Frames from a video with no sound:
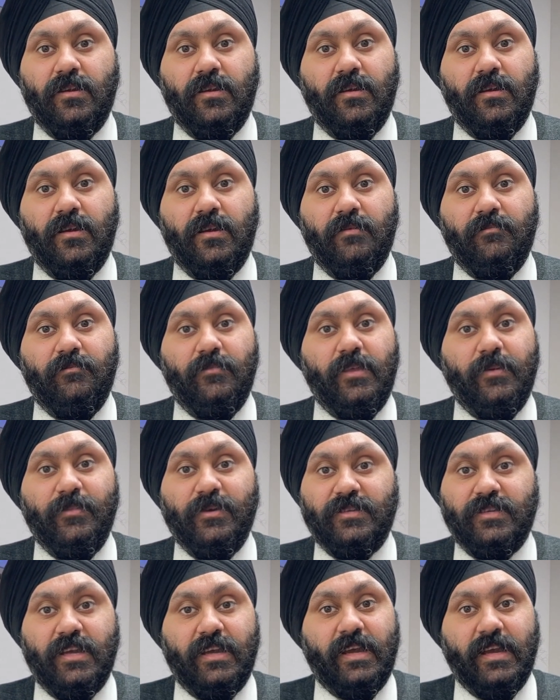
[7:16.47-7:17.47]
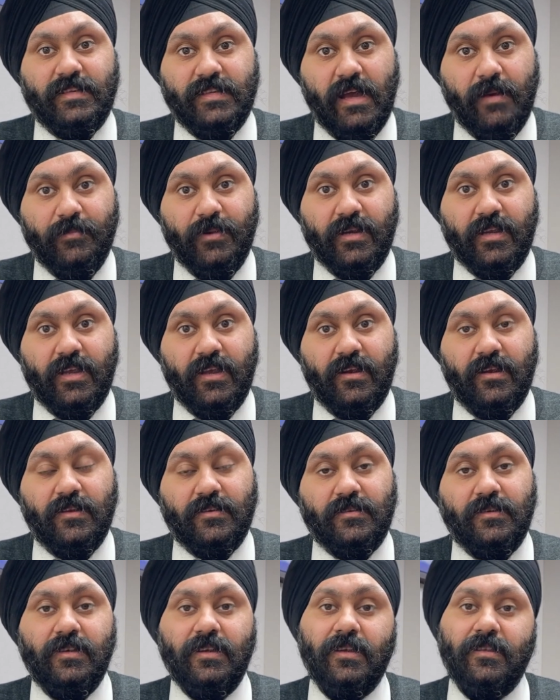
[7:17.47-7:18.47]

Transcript: the mistake has happened carelessly,